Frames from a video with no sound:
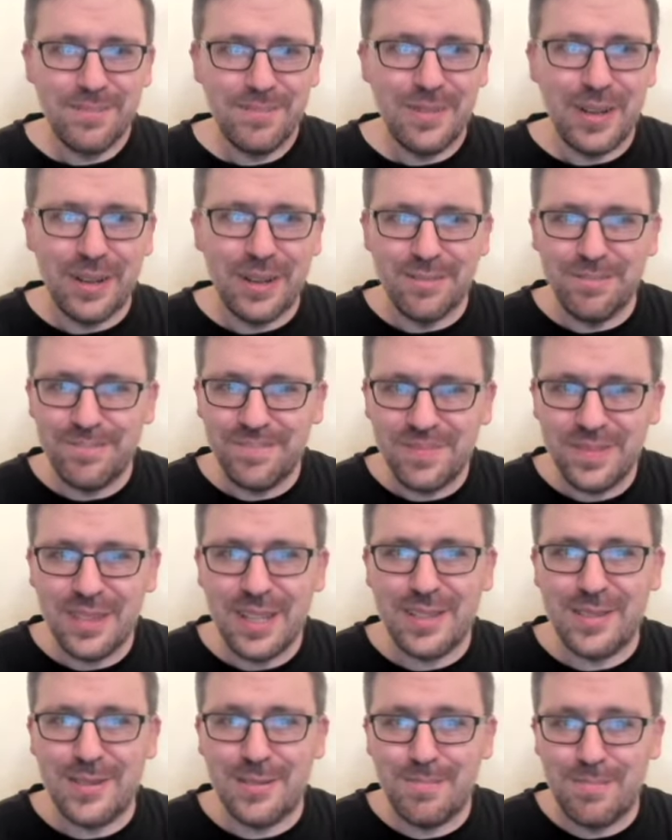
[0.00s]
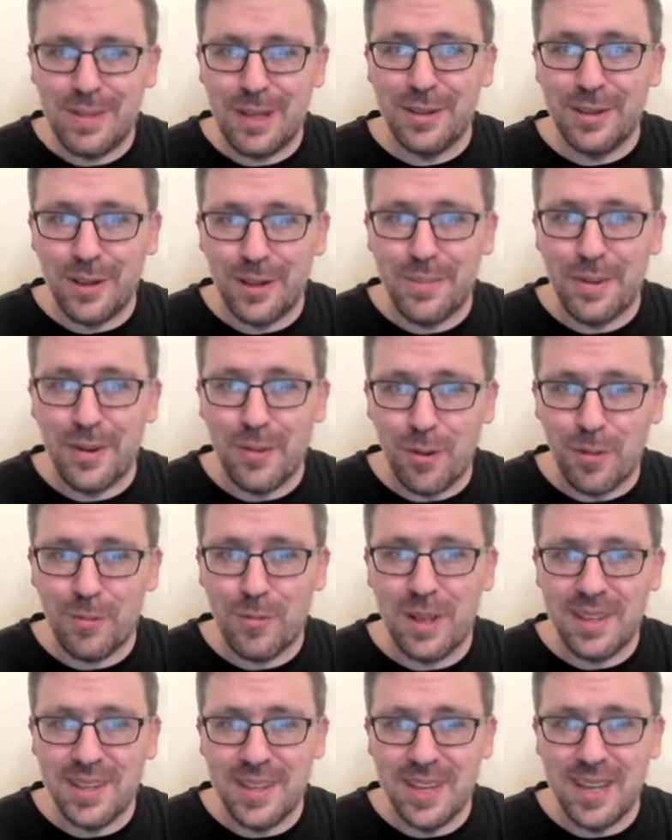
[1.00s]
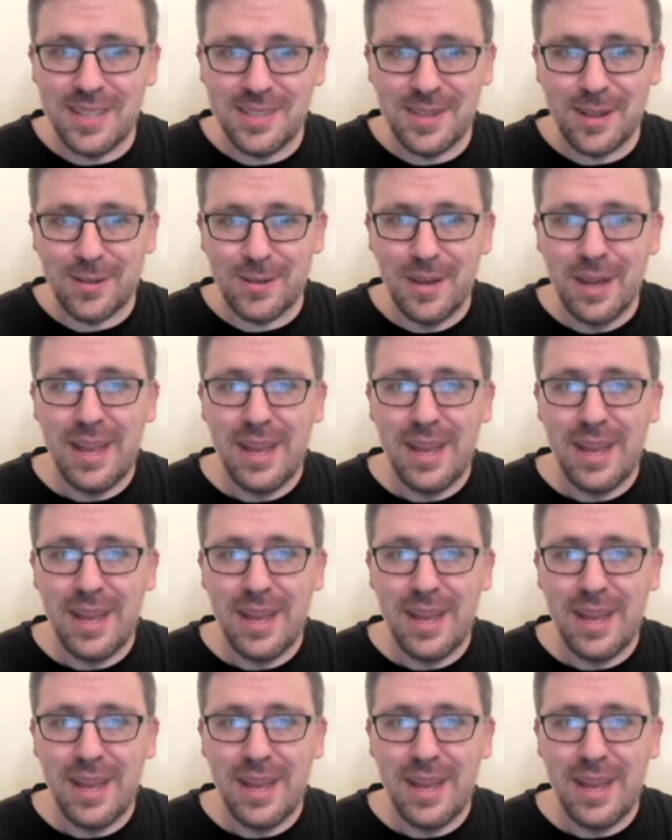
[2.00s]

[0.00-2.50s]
Well, let's be a little bit more realistic.